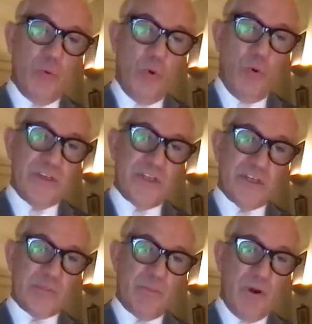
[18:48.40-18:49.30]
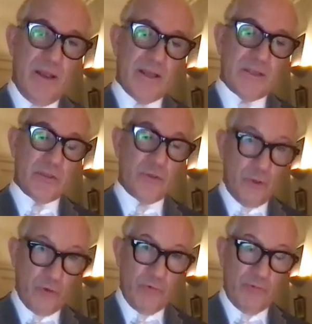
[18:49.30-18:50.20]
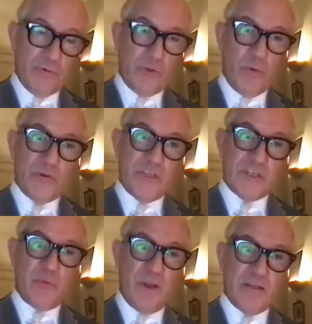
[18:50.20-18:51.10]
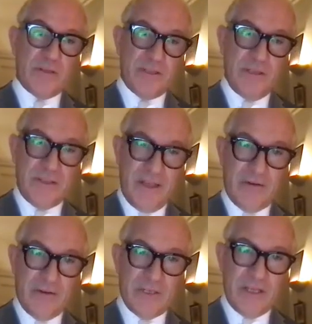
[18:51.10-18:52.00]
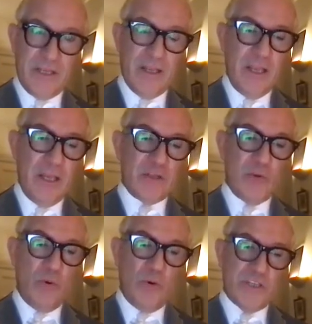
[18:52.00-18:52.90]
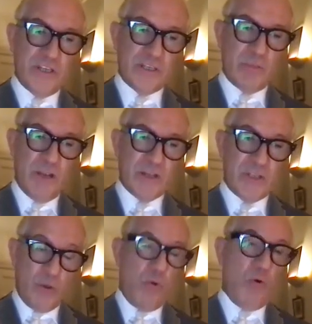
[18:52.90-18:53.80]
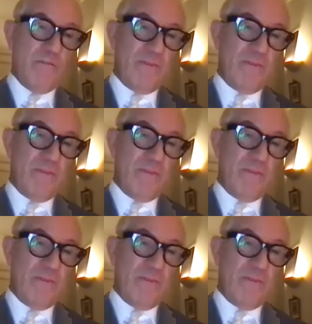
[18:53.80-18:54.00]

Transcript: always express truth, to always express sincerity, to always express the core of